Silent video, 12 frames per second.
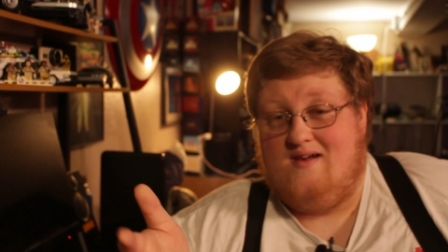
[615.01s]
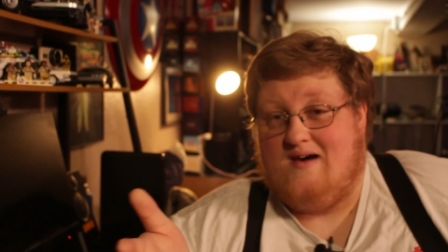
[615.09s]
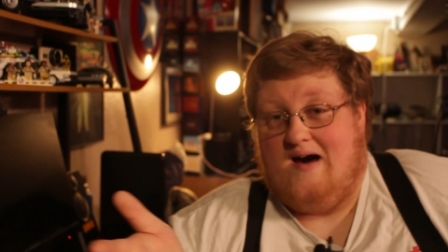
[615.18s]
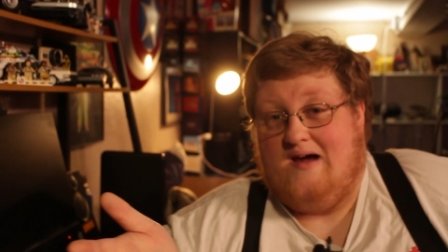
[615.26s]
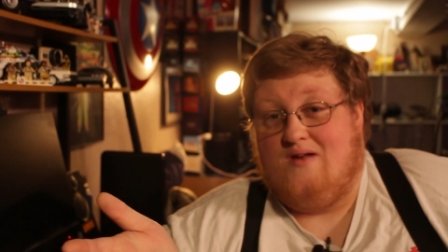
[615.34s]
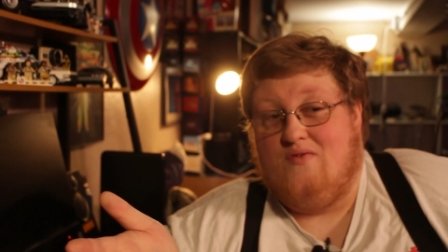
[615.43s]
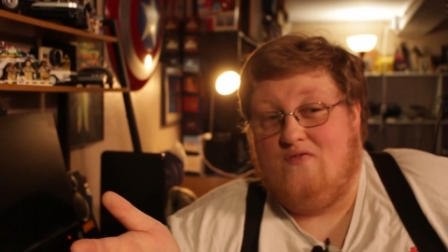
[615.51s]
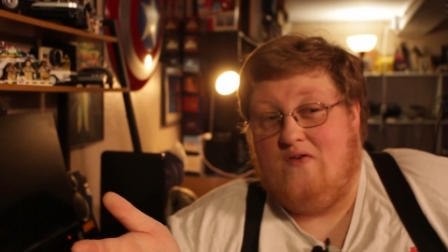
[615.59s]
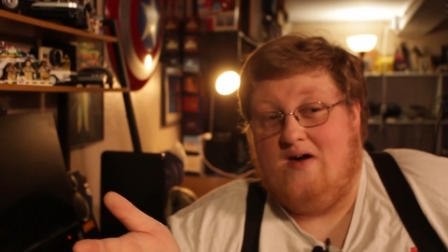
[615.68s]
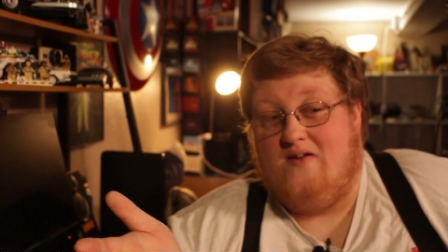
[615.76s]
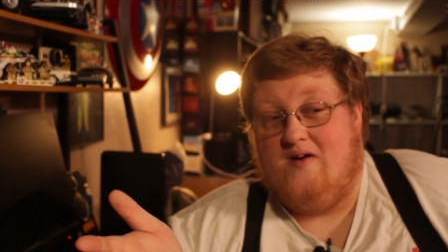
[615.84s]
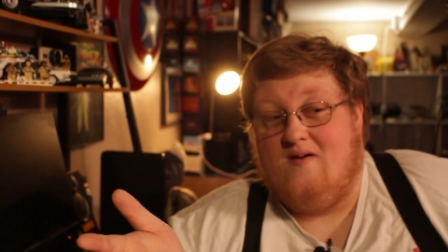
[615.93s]
kind of a
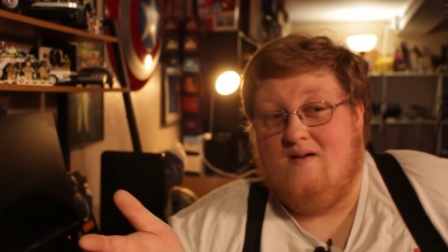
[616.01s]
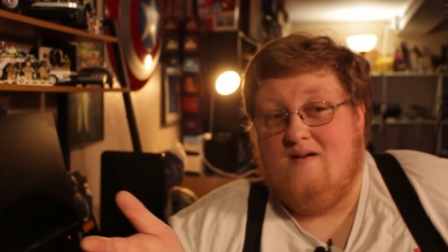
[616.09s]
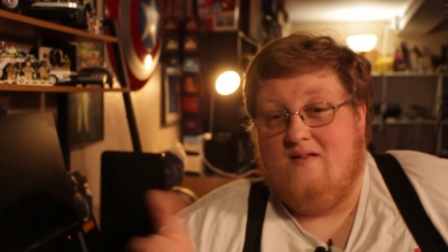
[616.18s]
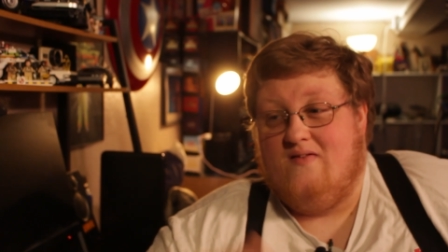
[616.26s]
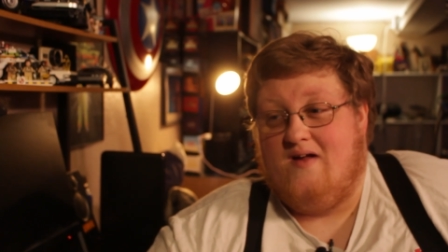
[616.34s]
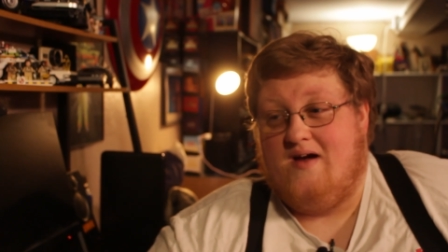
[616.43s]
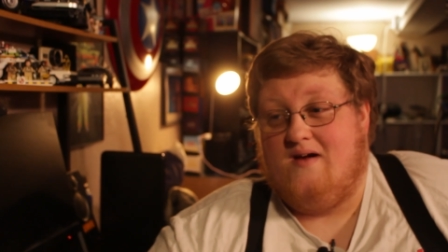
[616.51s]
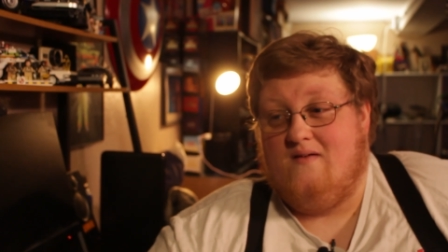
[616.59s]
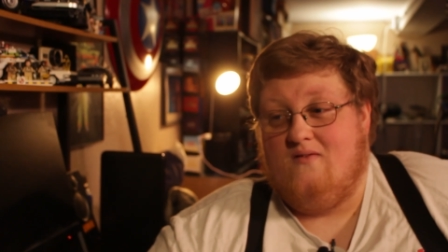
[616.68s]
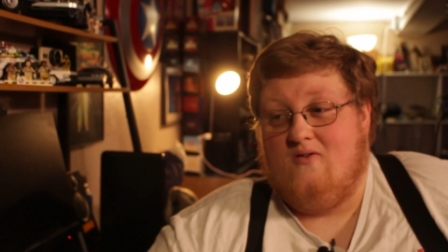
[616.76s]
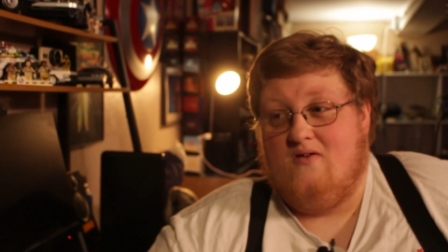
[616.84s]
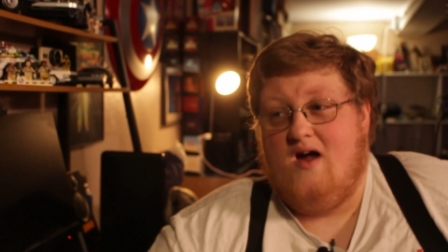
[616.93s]
failure,
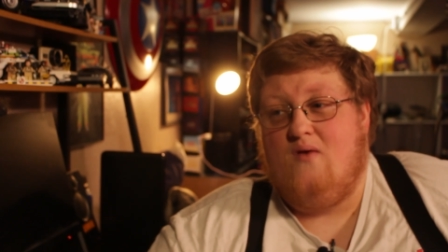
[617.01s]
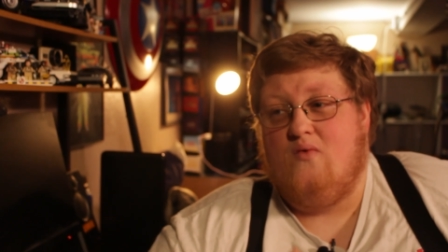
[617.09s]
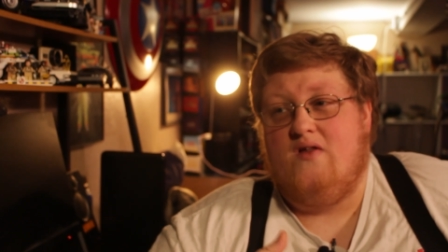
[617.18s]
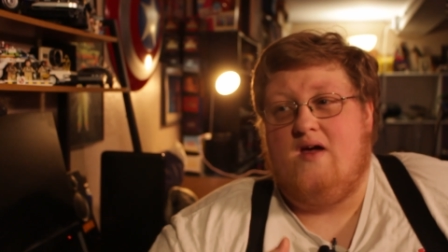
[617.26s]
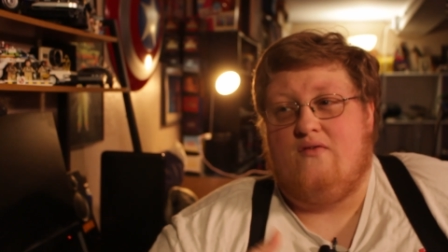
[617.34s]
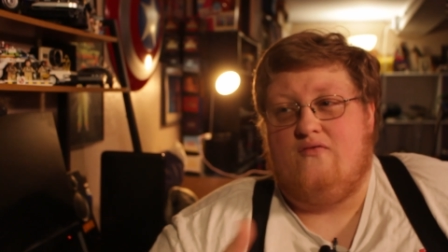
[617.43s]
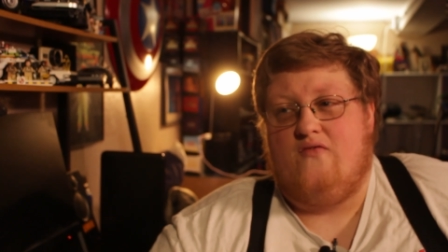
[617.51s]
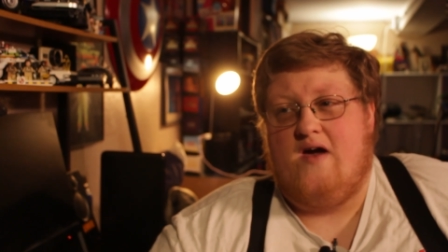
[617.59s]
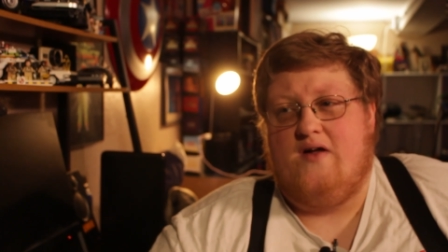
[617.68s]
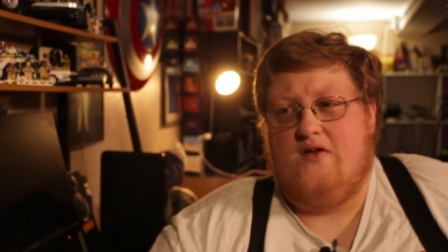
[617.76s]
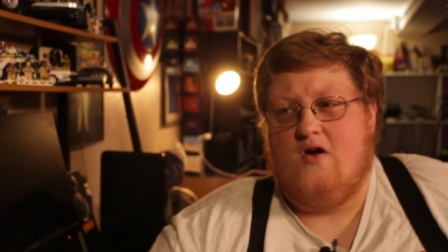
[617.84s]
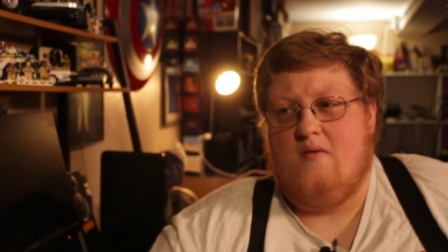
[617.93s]
like, or not really a
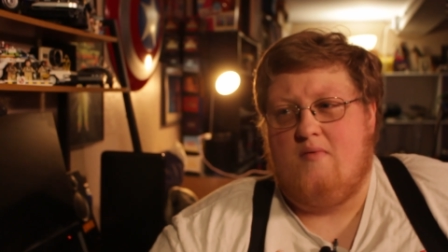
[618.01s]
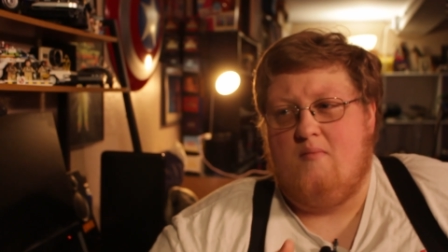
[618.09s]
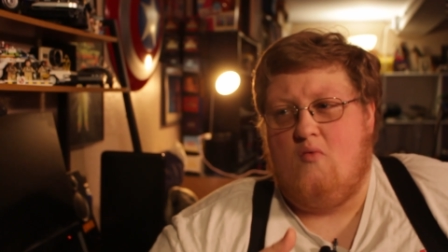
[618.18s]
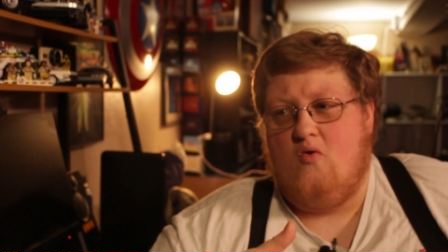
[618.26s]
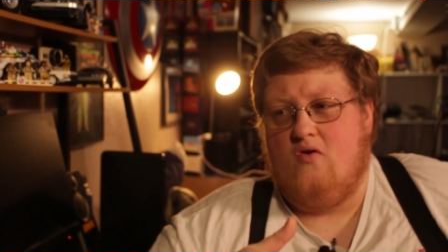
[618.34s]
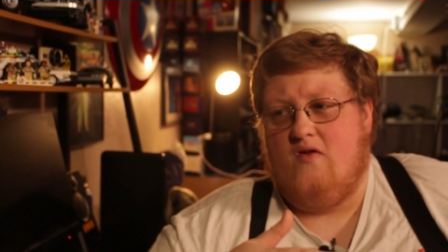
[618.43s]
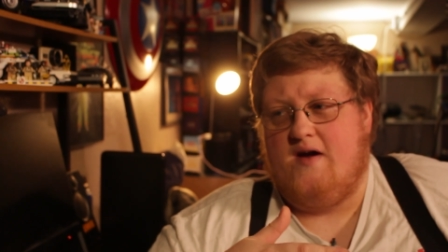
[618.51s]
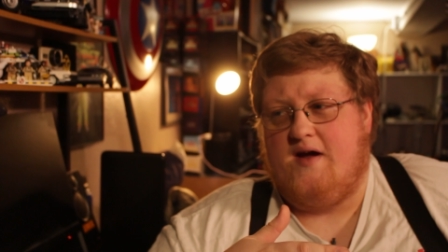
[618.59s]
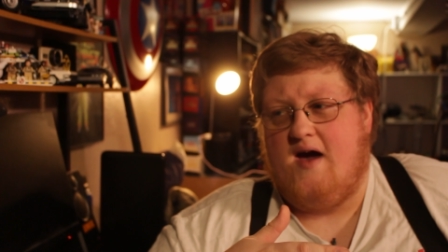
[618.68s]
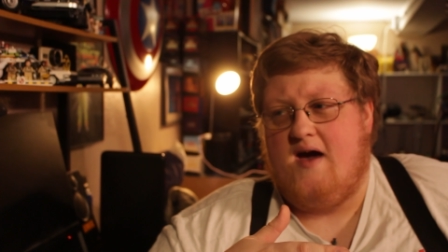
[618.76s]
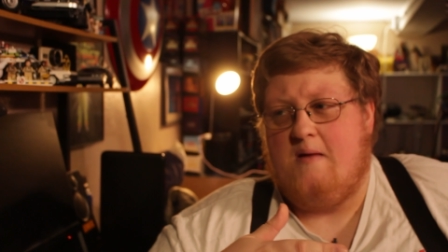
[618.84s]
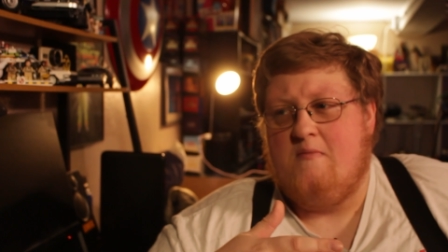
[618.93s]
failure, but more like
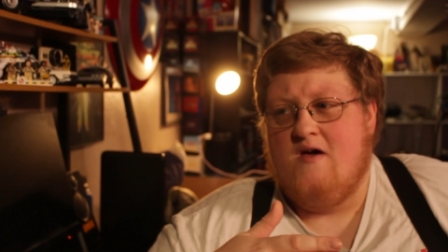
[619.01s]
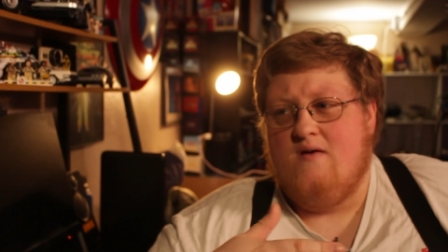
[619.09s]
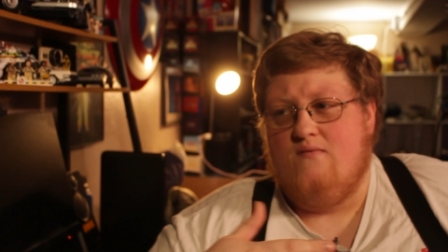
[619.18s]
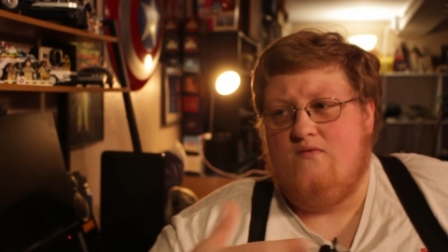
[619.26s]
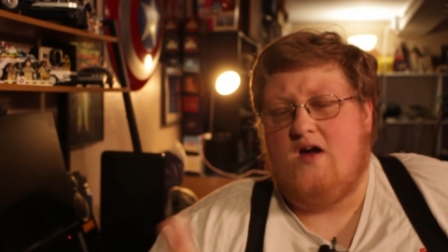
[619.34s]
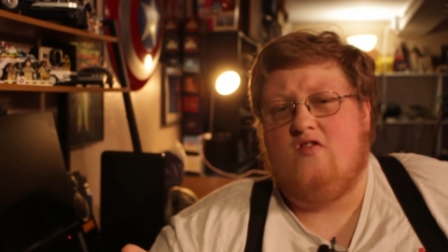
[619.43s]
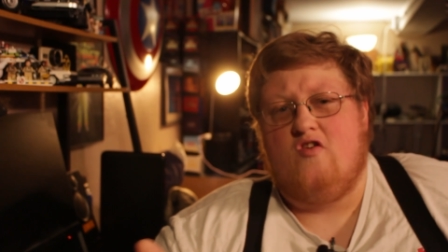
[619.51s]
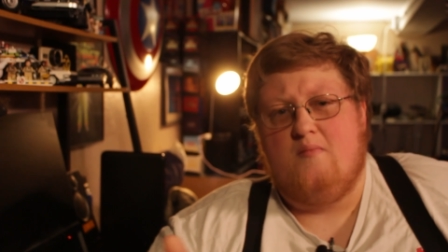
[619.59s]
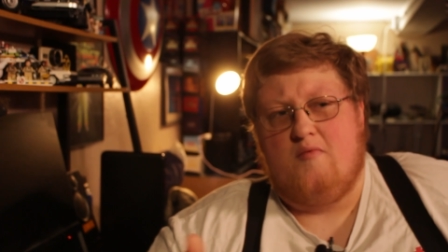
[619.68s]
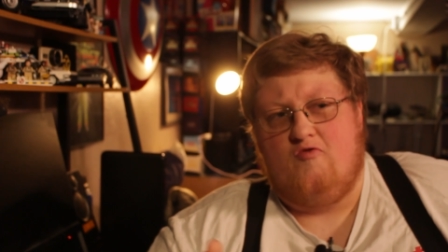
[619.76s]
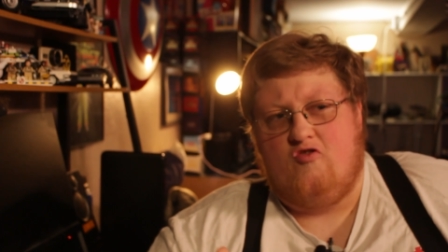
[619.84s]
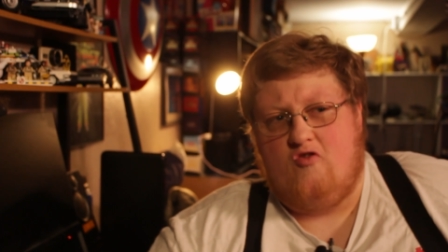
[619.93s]
a
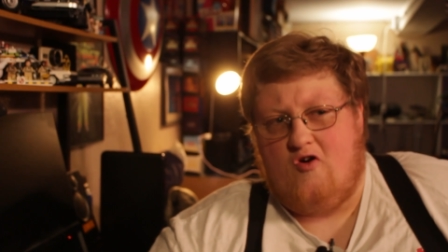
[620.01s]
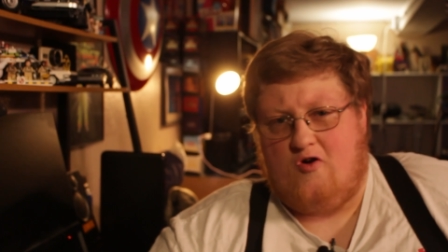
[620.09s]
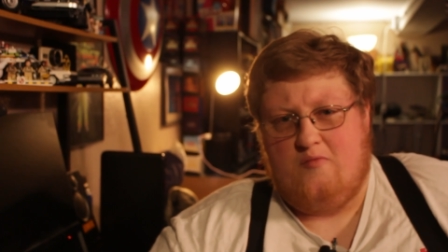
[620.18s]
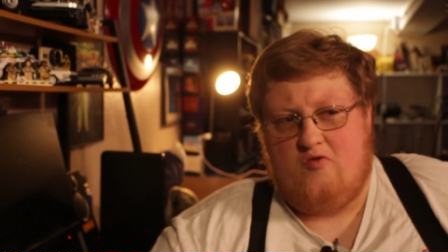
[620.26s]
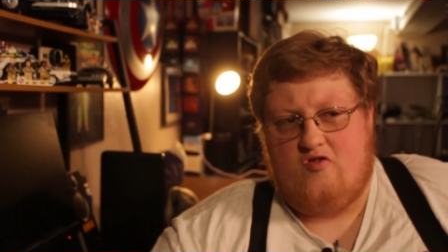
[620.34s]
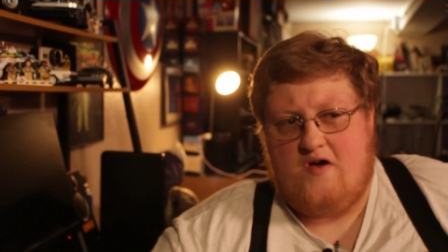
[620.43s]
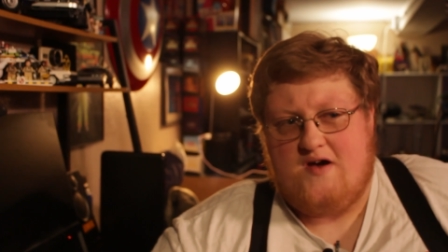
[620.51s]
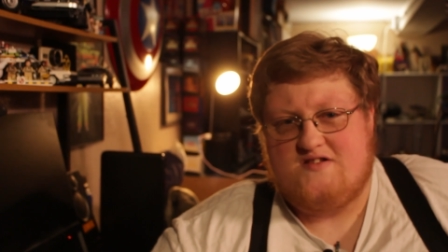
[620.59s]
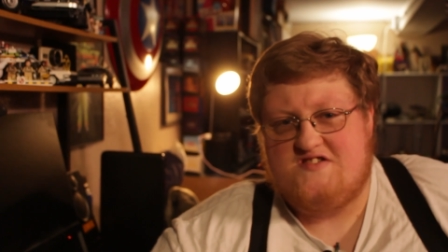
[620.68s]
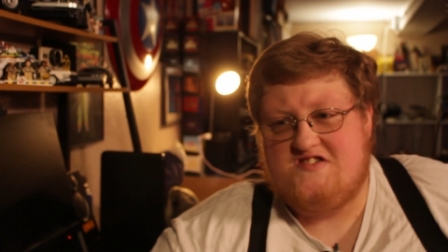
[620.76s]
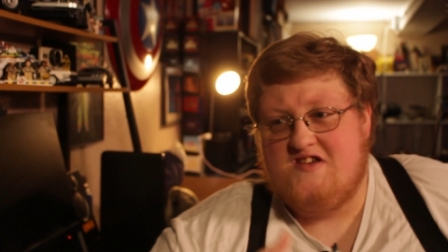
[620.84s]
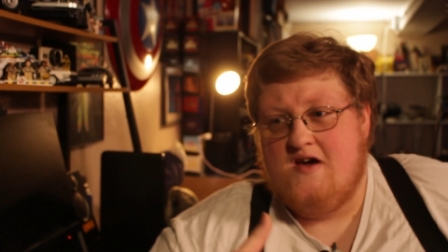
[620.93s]
victim of
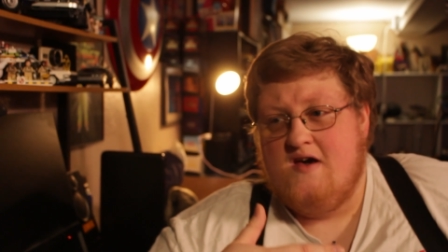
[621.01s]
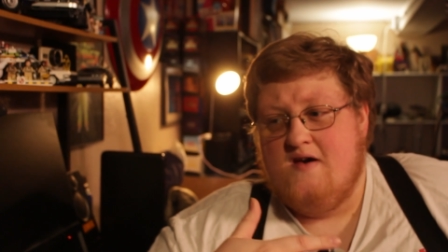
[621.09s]
circumstance.